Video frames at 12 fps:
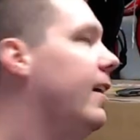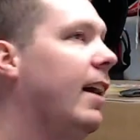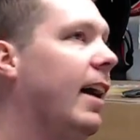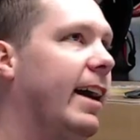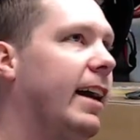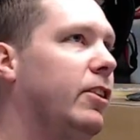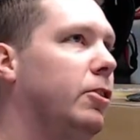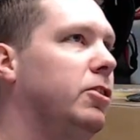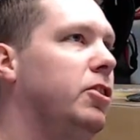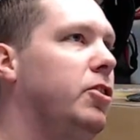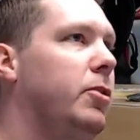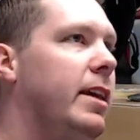I got those
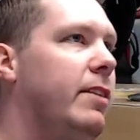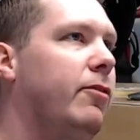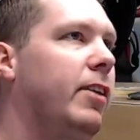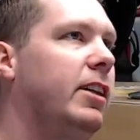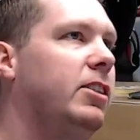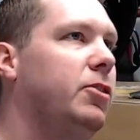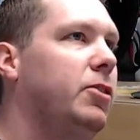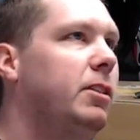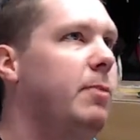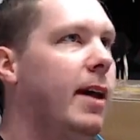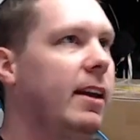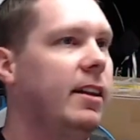new Eflex 3s
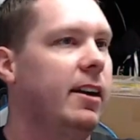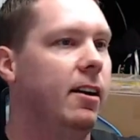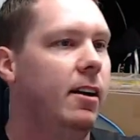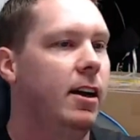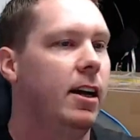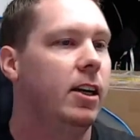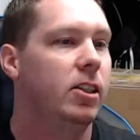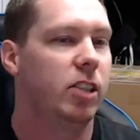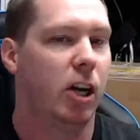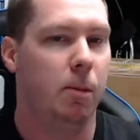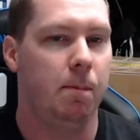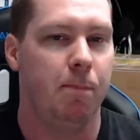back there.
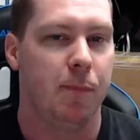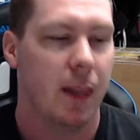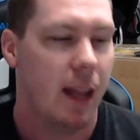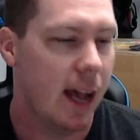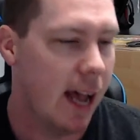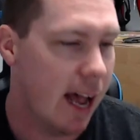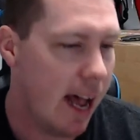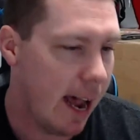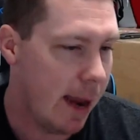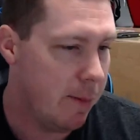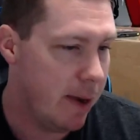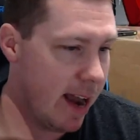So uh,
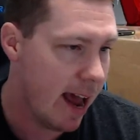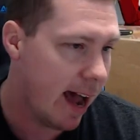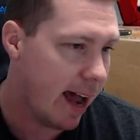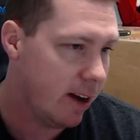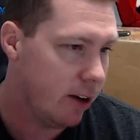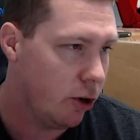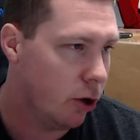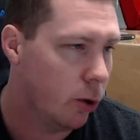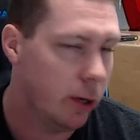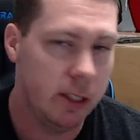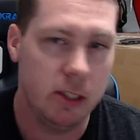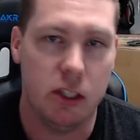I'm not
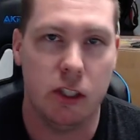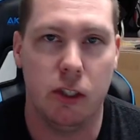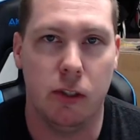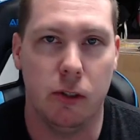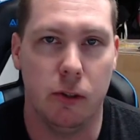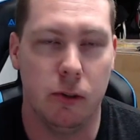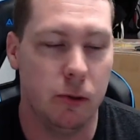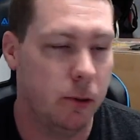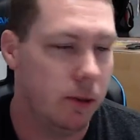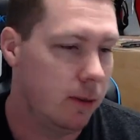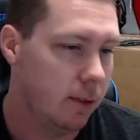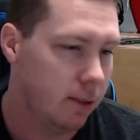going to
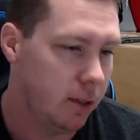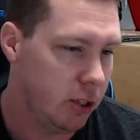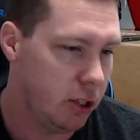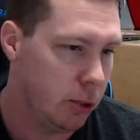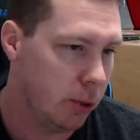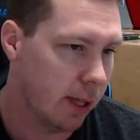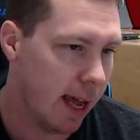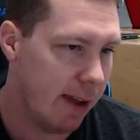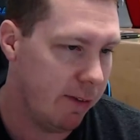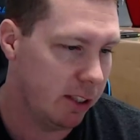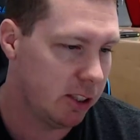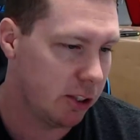do a live
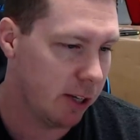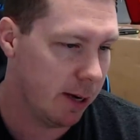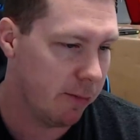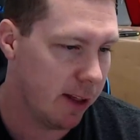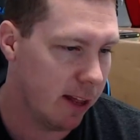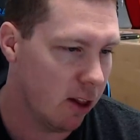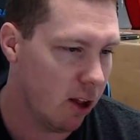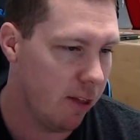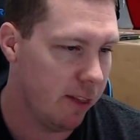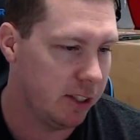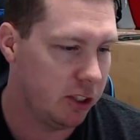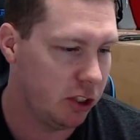Instagram for that long.
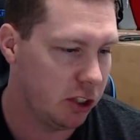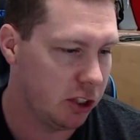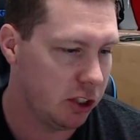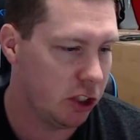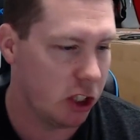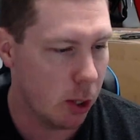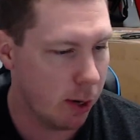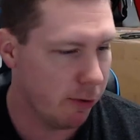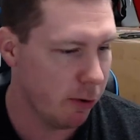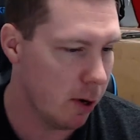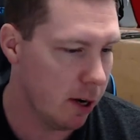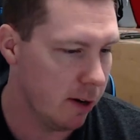This is just to show
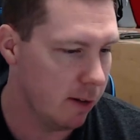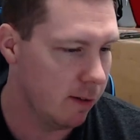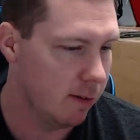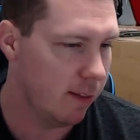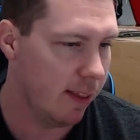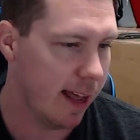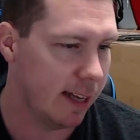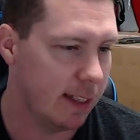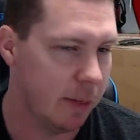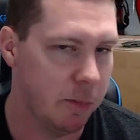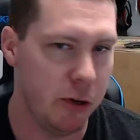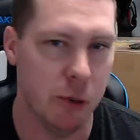everyone that
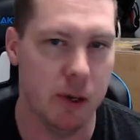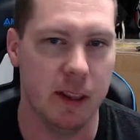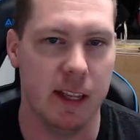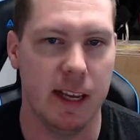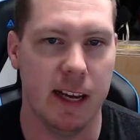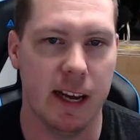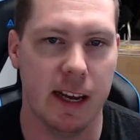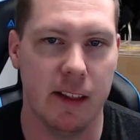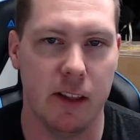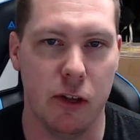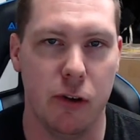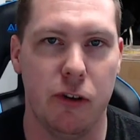I'm doing the uh, the
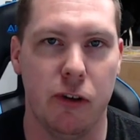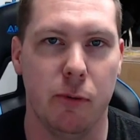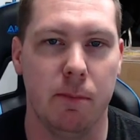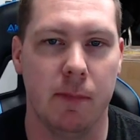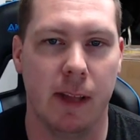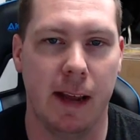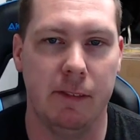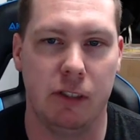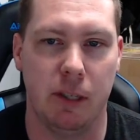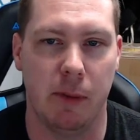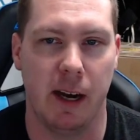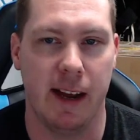YouTube live stream
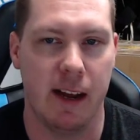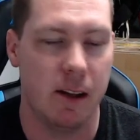right now.